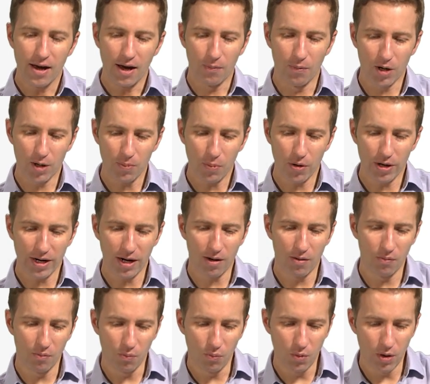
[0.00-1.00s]
I want to point
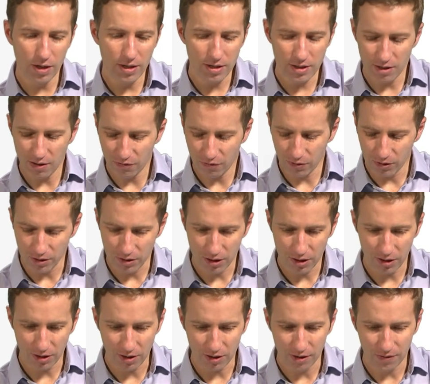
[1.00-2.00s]
out one difference
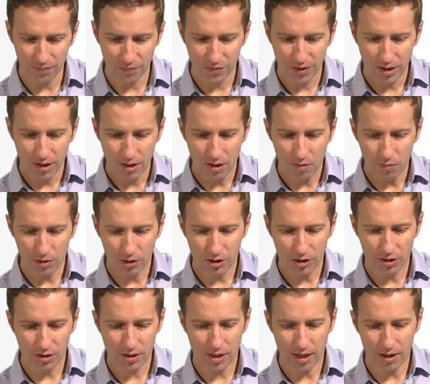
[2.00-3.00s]
here,
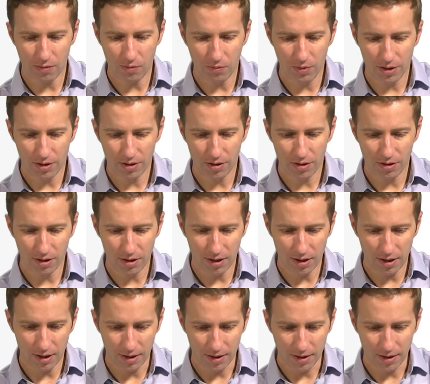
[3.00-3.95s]
which is that we're